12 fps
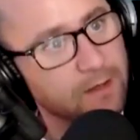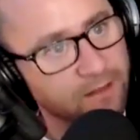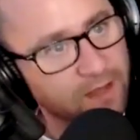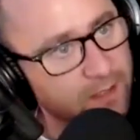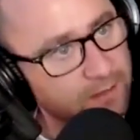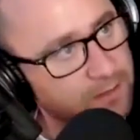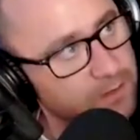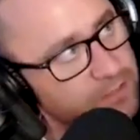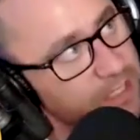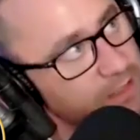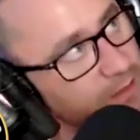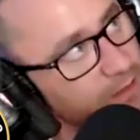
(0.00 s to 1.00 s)
Then you
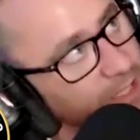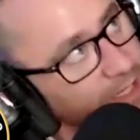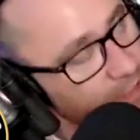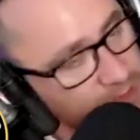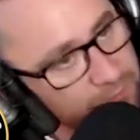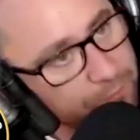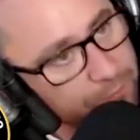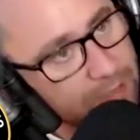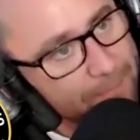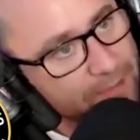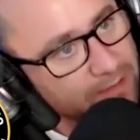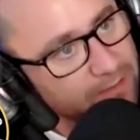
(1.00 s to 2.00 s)
take the light and you
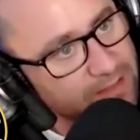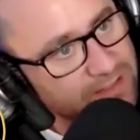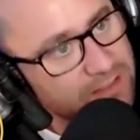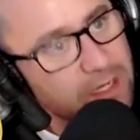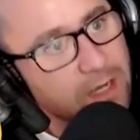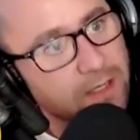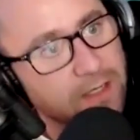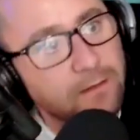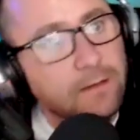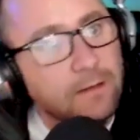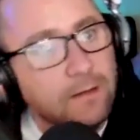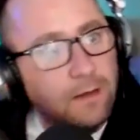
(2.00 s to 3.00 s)
pop it into the
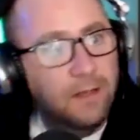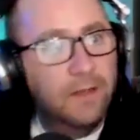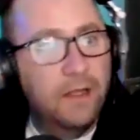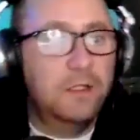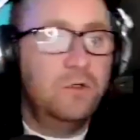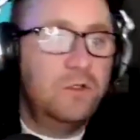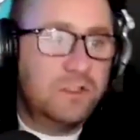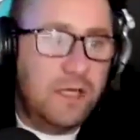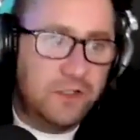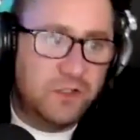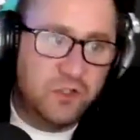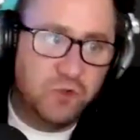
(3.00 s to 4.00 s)
socket, and then you just
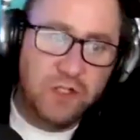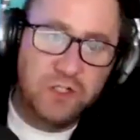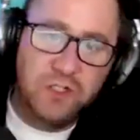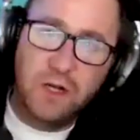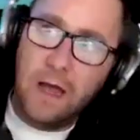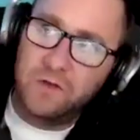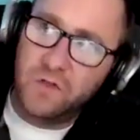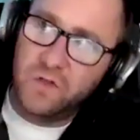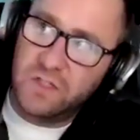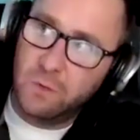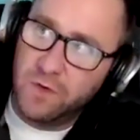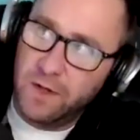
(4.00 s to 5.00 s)
kind of stretch it out to
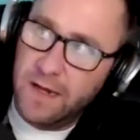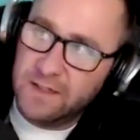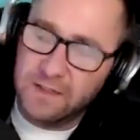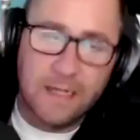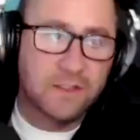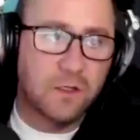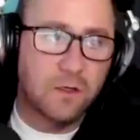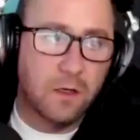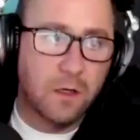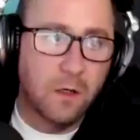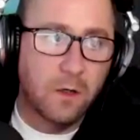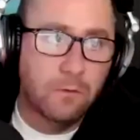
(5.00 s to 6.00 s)
see where the next light's going to
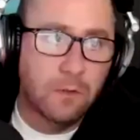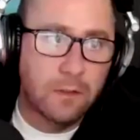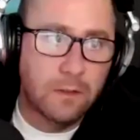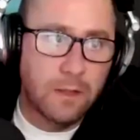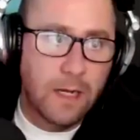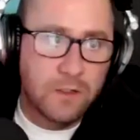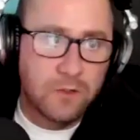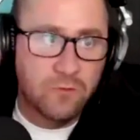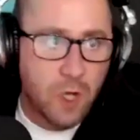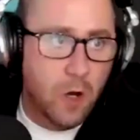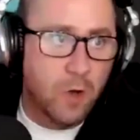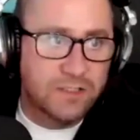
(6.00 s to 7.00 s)
go, and you
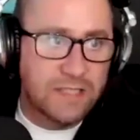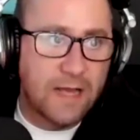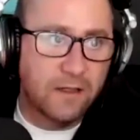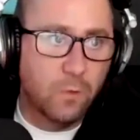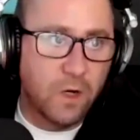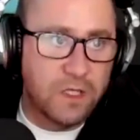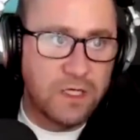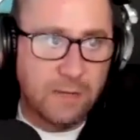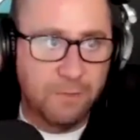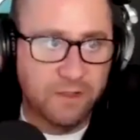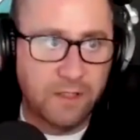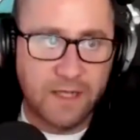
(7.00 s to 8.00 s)
know exactly where you got
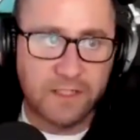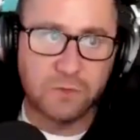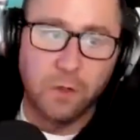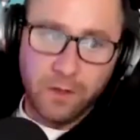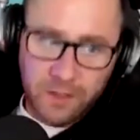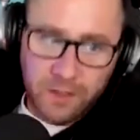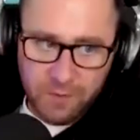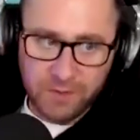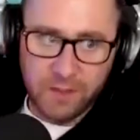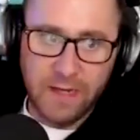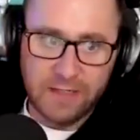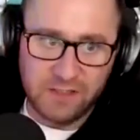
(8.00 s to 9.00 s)
to put the next one. Then you
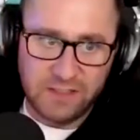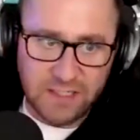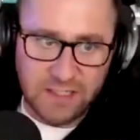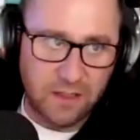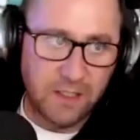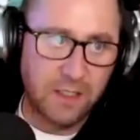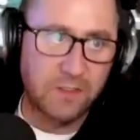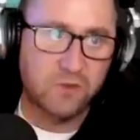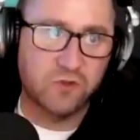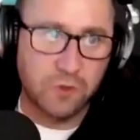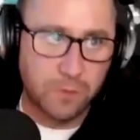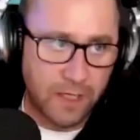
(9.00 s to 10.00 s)
put the next sticky thing,
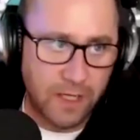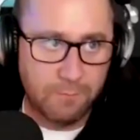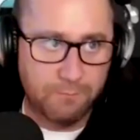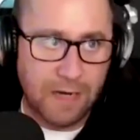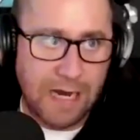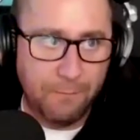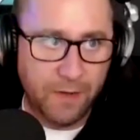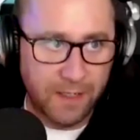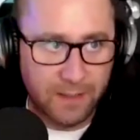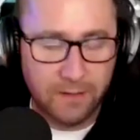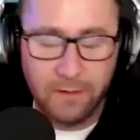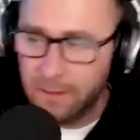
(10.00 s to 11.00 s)
screw it in, pop it
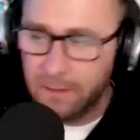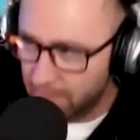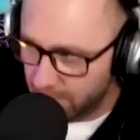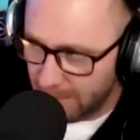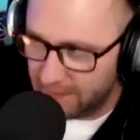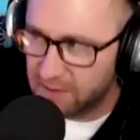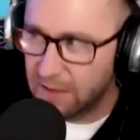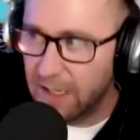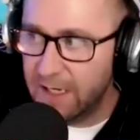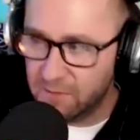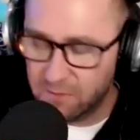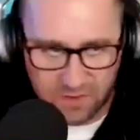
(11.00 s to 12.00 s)
in, next
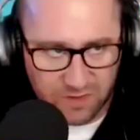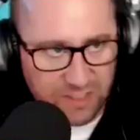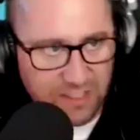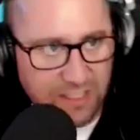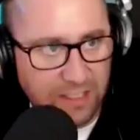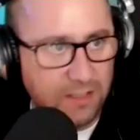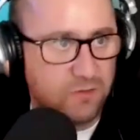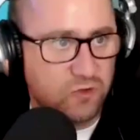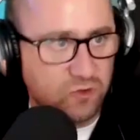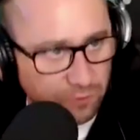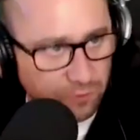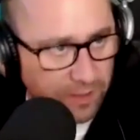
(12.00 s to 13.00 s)
light, sticky it,
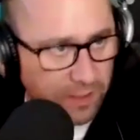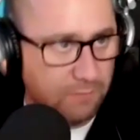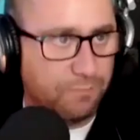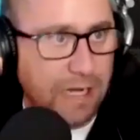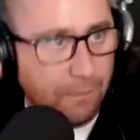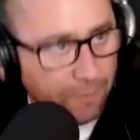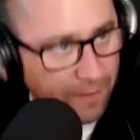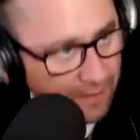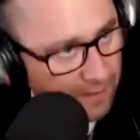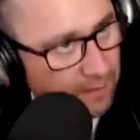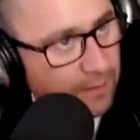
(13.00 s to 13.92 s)
screw it in, pop it in.